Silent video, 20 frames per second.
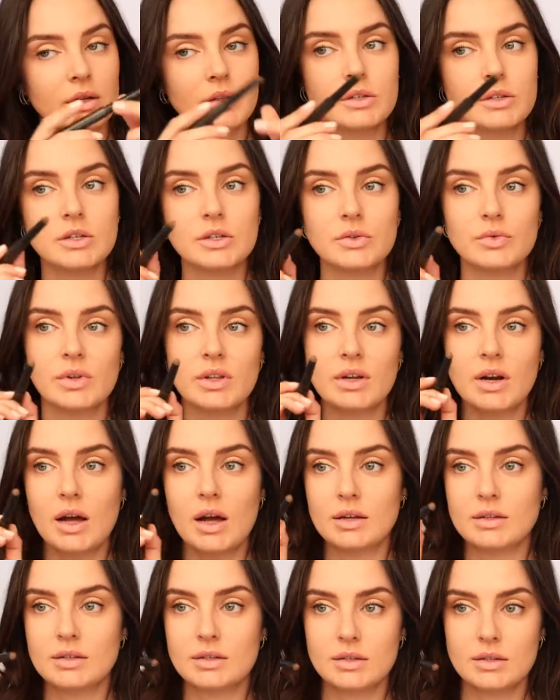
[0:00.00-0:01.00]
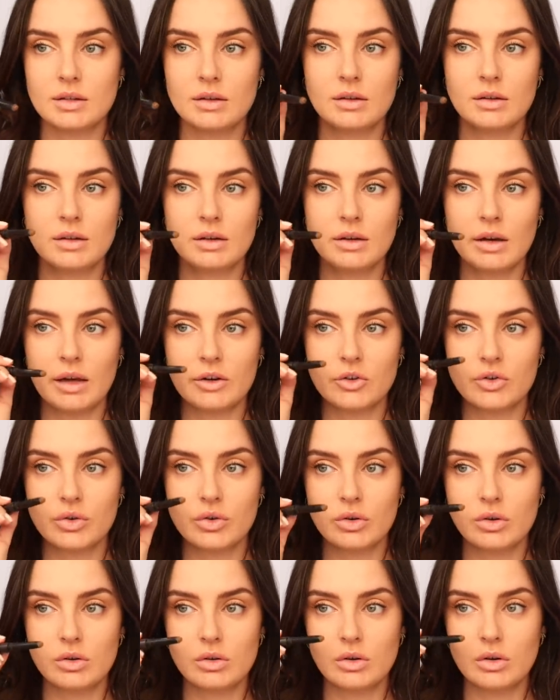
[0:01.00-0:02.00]
It's just really nice,
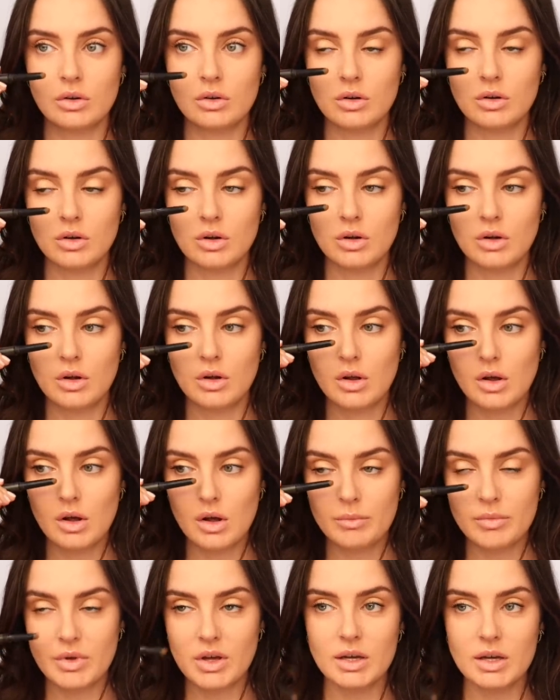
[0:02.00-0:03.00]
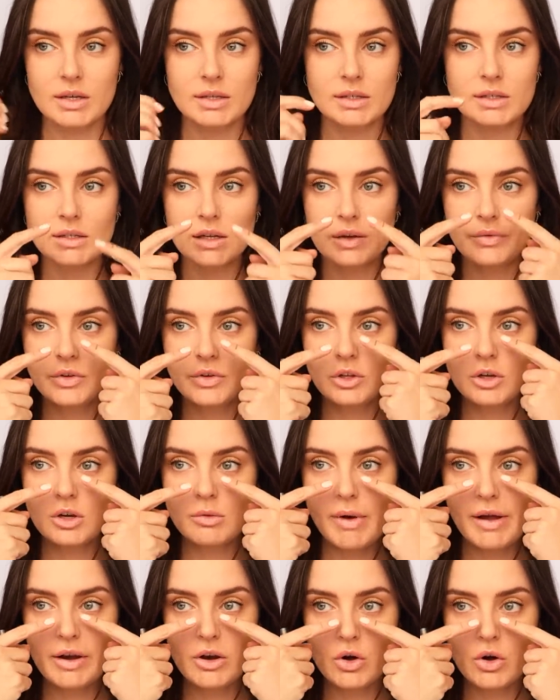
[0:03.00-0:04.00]
natural. Because if you look at
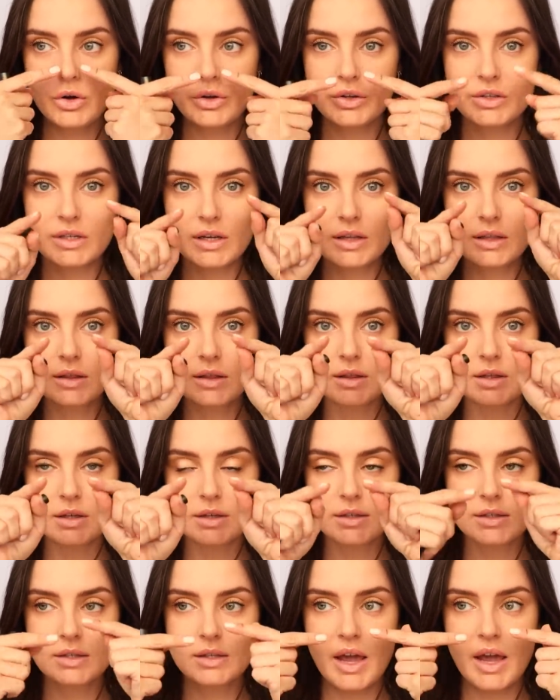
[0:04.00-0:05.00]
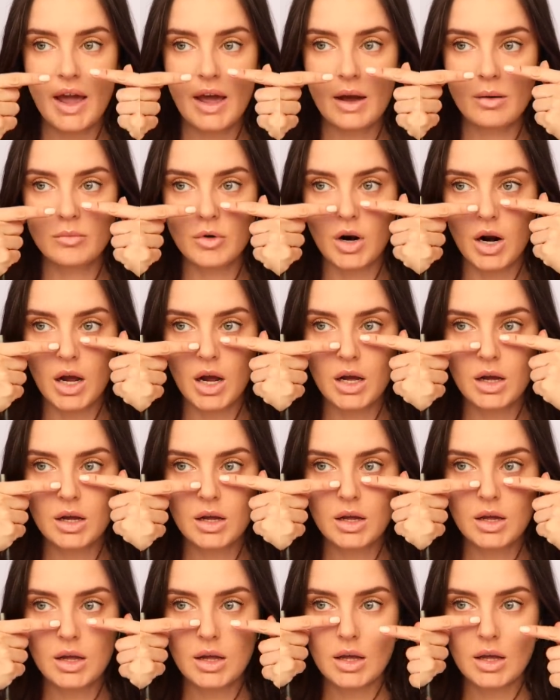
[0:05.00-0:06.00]
my nose in this camera,
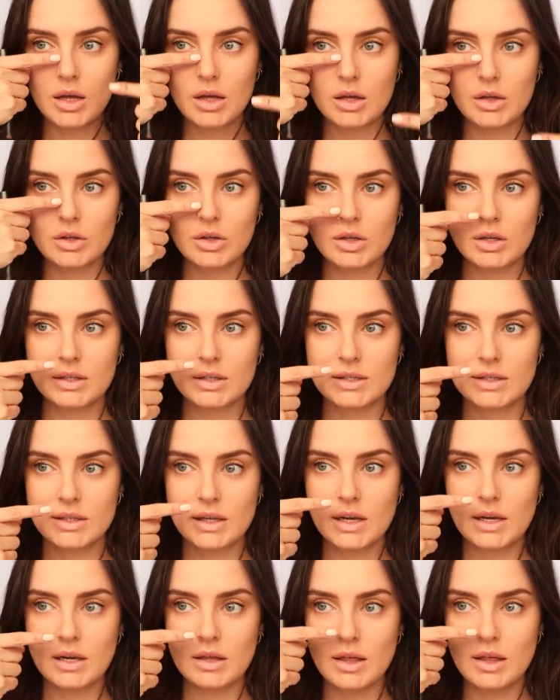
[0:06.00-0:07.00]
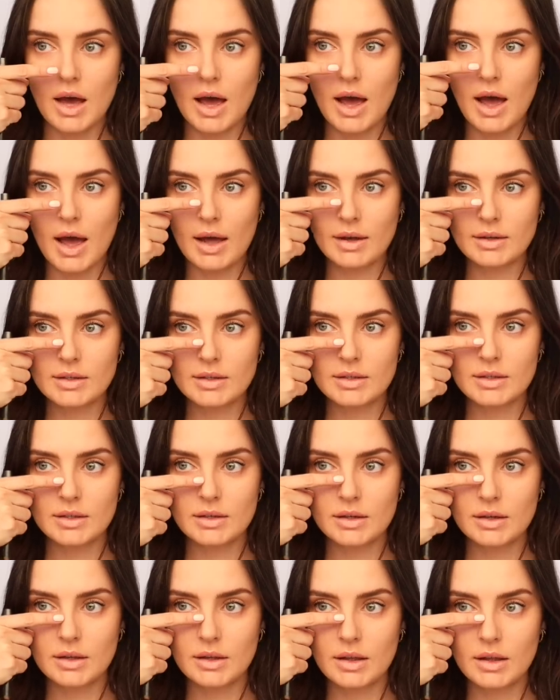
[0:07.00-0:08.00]
you can see that
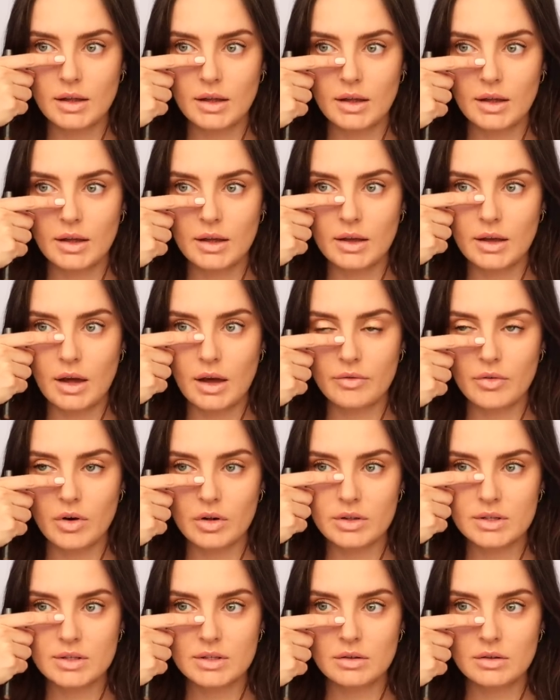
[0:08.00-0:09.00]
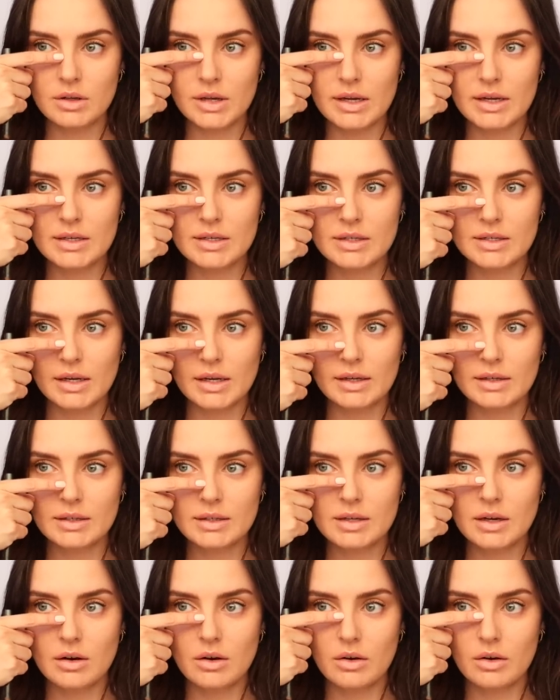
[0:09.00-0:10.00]
I've got this little
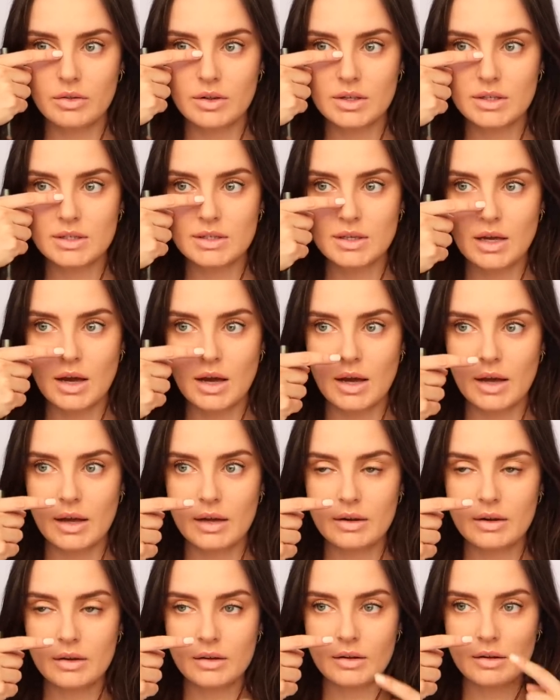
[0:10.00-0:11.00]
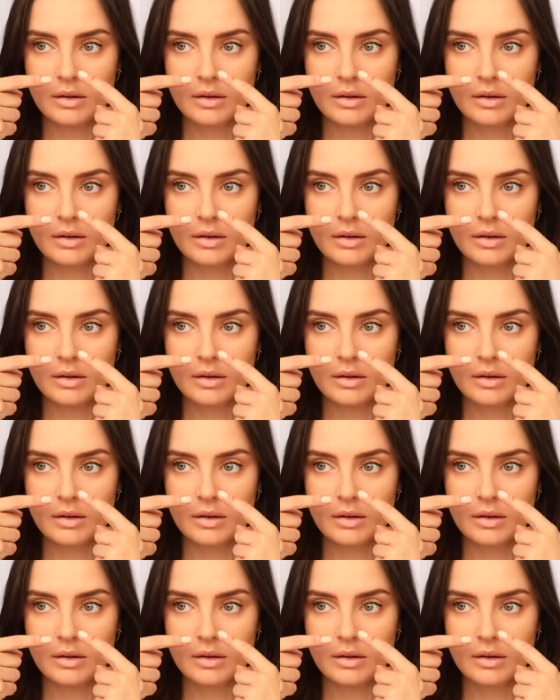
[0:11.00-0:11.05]
indent on this side.